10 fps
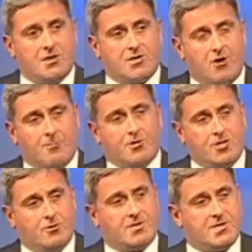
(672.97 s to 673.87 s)
So there are
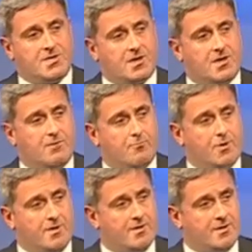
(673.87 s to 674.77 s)
opportunities that come
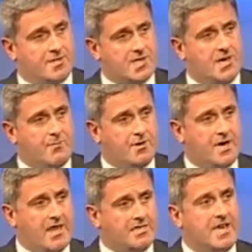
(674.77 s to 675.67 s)
with
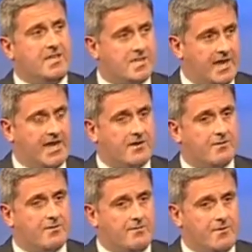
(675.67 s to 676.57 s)
cyber and a
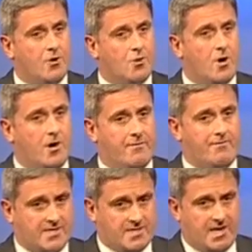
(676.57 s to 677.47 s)
data-led view of
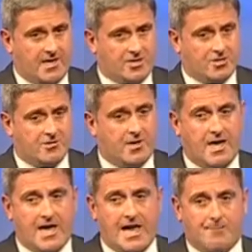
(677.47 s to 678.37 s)
investigation
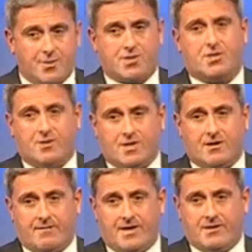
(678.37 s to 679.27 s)
and
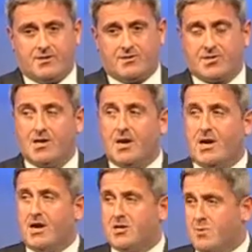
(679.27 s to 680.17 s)
pursuing offenders,
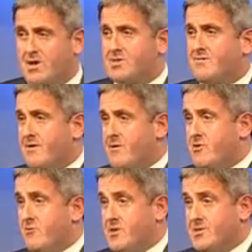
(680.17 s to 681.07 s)
as well as some very
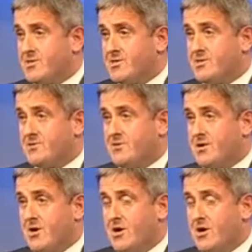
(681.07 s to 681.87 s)
real risks.